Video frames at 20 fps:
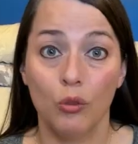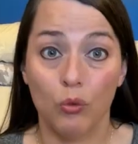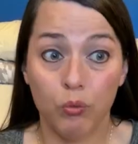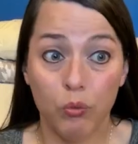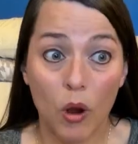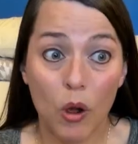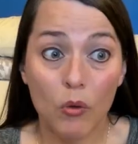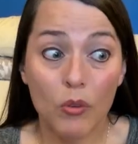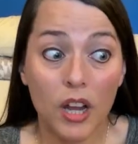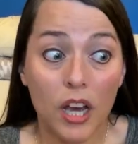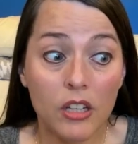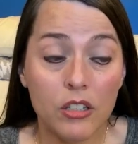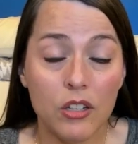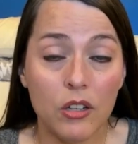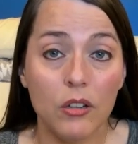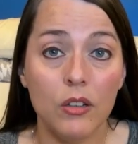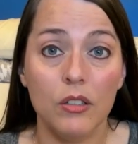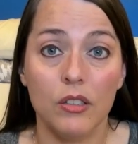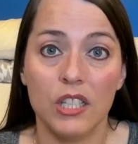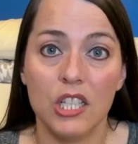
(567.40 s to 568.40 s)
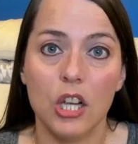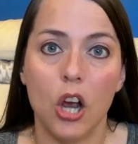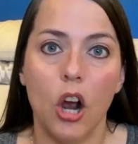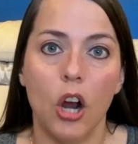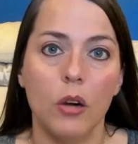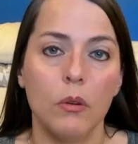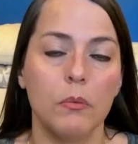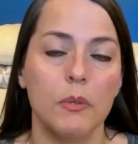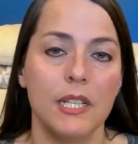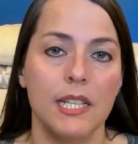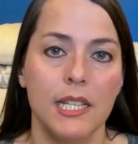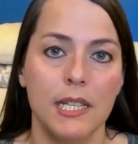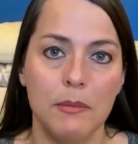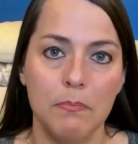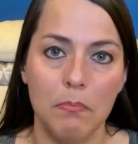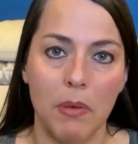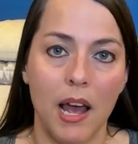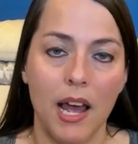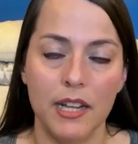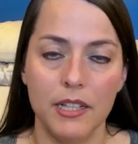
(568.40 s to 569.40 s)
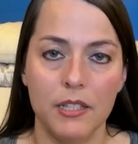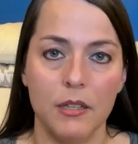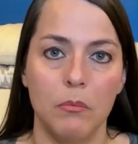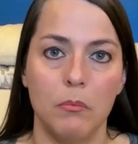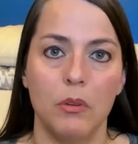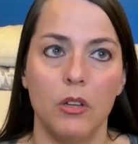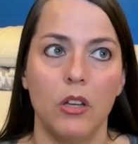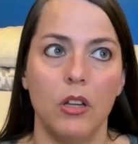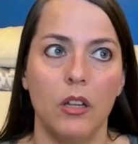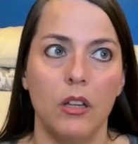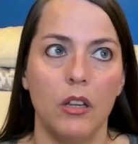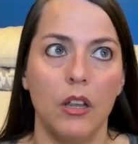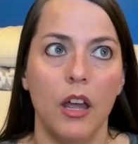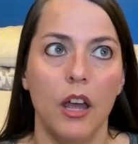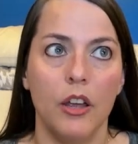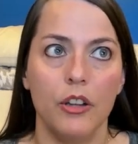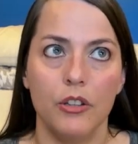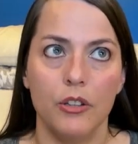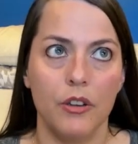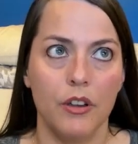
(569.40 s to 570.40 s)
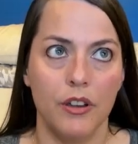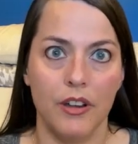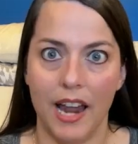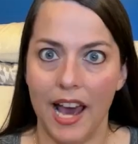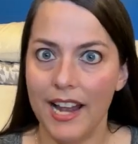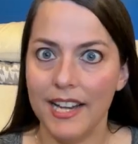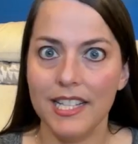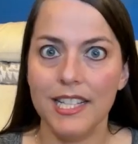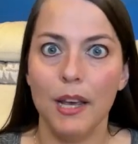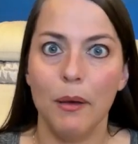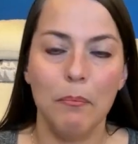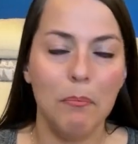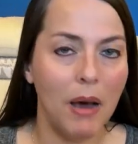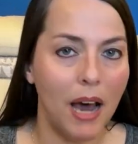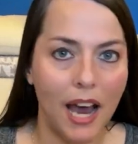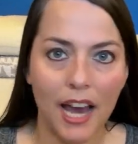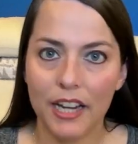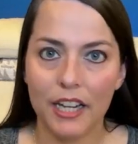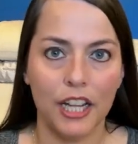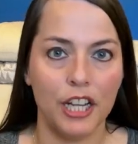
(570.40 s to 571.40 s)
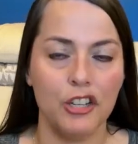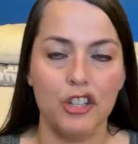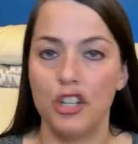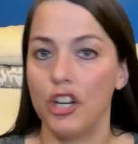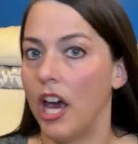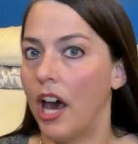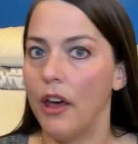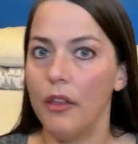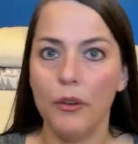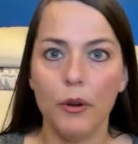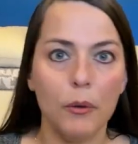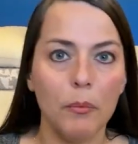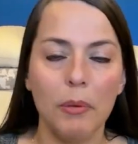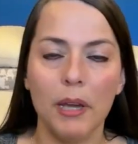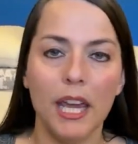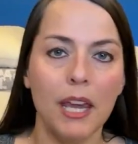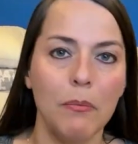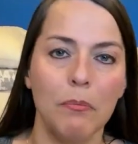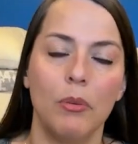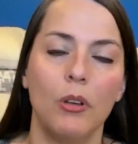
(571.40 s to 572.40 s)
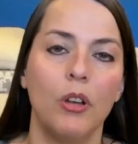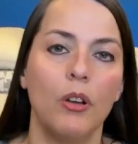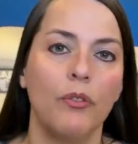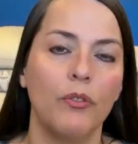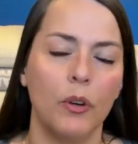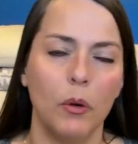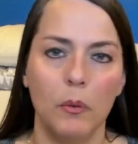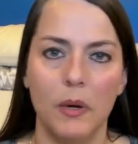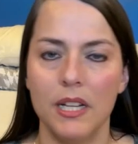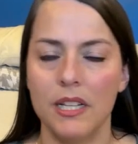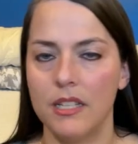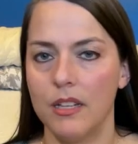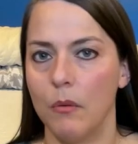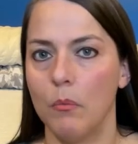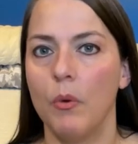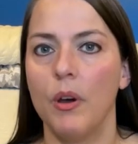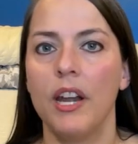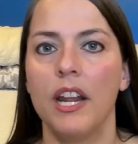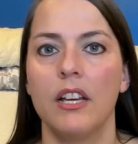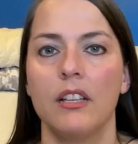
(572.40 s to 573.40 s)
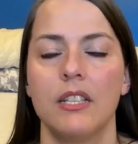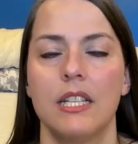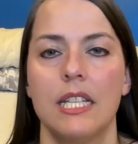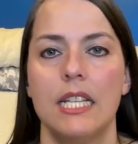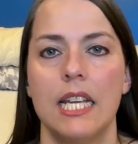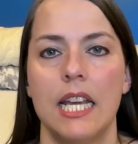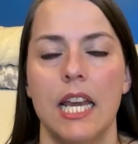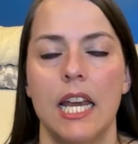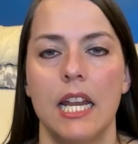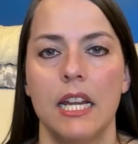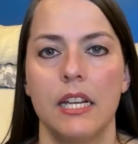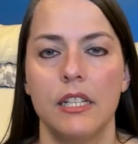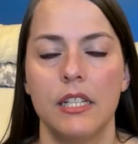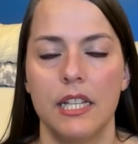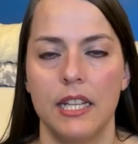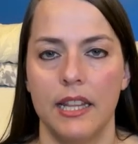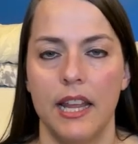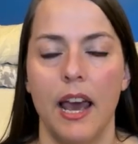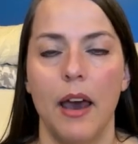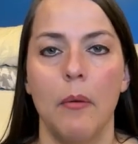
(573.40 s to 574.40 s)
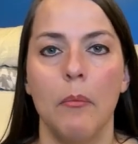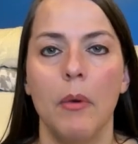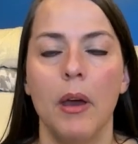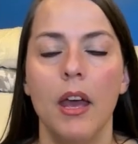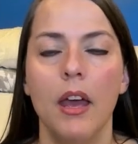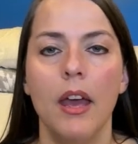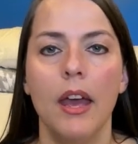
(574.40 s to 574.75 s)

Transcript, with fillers: Grown adults are responsible not to punish other people for what someone else did to them.